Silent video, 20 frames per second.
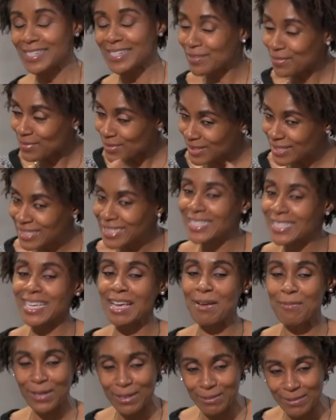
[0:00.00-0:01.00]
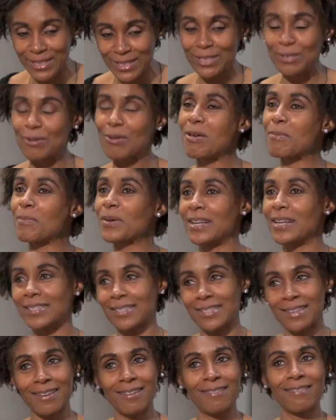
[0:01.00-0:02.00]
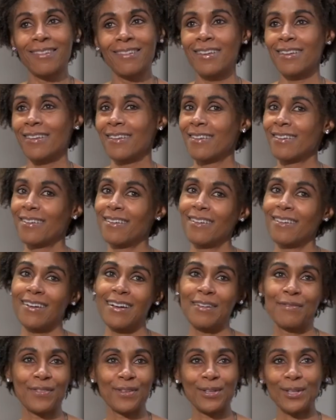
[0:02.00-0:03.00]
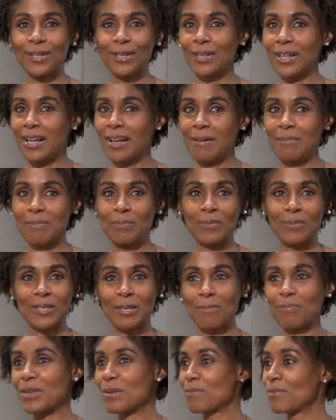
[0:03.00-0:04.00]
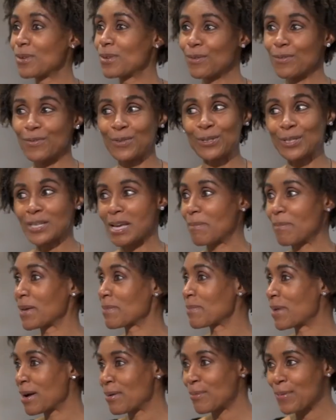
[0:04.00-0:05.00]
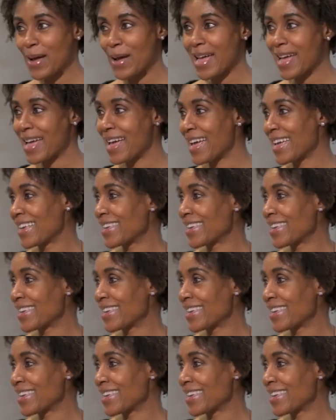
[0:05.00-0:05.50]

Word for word: didn't really say what I was doing, but I said, I feel um, something beautiful is coming my way.